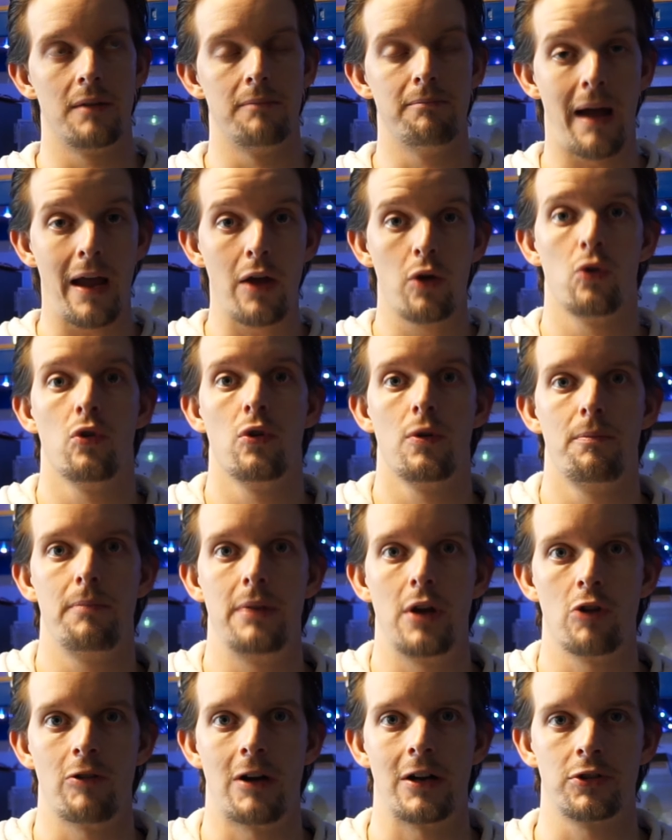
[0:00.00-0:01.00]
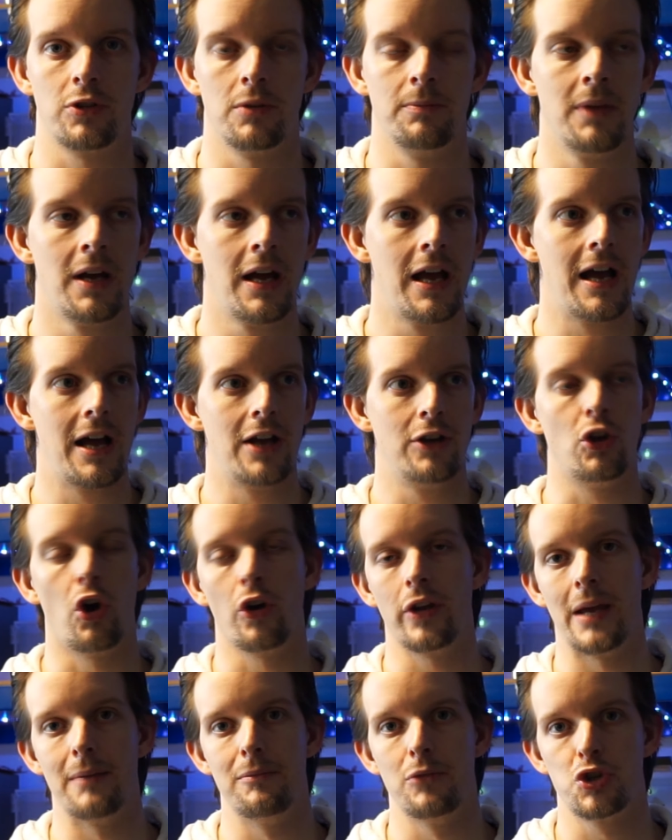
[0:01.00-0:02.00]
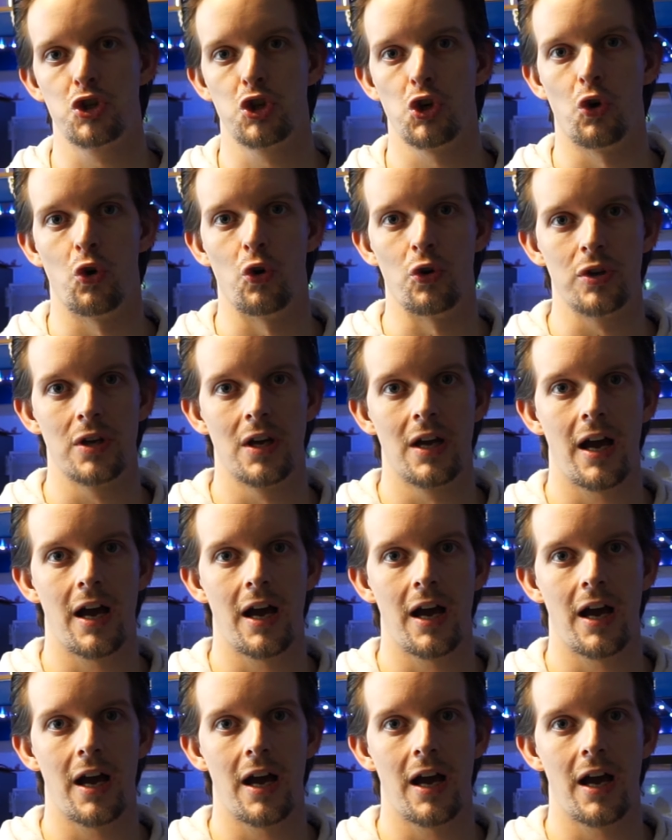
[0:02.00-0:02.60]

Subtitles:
male Bearatum, not yet matured,